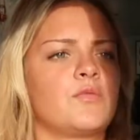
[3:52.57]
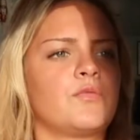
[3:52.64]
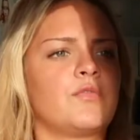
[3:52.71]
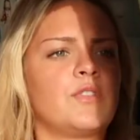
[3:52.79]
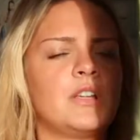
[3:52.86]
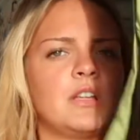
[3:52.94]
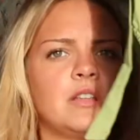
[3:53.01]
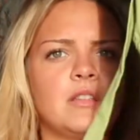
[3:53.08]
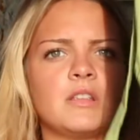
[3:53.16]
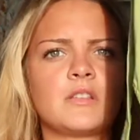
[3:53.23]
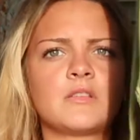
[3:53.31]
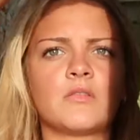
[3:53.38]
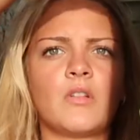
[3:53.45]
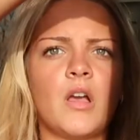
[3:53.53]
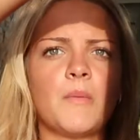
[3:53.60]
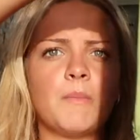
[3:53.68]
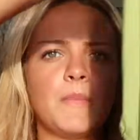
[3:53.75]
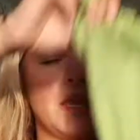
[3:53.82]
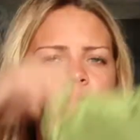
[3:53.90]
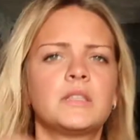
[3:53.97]
this
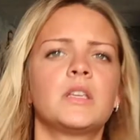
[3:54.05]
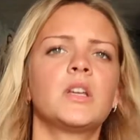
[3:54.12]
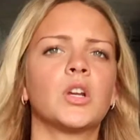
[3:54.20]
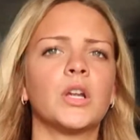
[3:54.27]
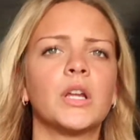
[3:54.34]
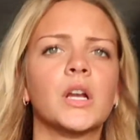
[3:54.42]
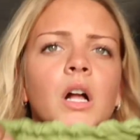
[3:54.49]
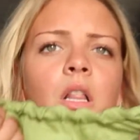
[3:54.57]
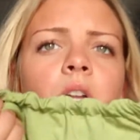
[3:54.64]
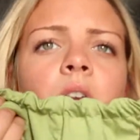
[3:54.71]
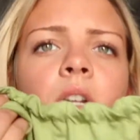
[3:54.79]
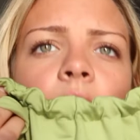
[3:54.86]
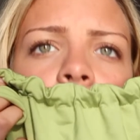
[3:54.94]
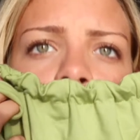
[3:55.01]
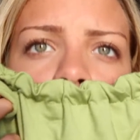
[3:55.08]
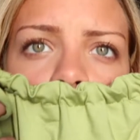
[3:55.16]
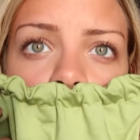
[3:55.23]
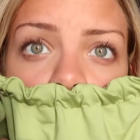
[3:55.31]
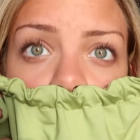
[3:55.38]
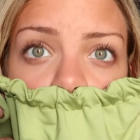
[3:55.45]
amazing green color, like
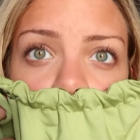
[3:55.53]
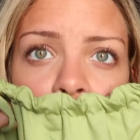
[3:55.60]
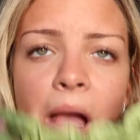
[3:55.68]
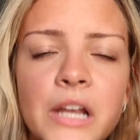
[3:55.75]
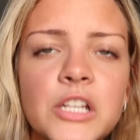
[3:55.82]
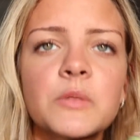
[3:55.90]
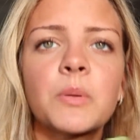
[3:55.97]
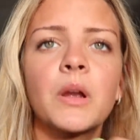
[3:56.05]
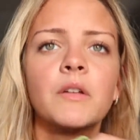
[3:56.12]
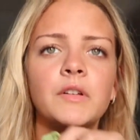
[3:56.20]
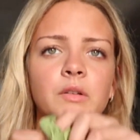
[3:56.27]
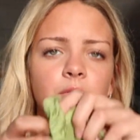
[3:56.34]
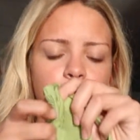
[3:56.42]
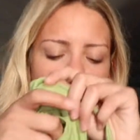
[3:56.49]
matches perfect with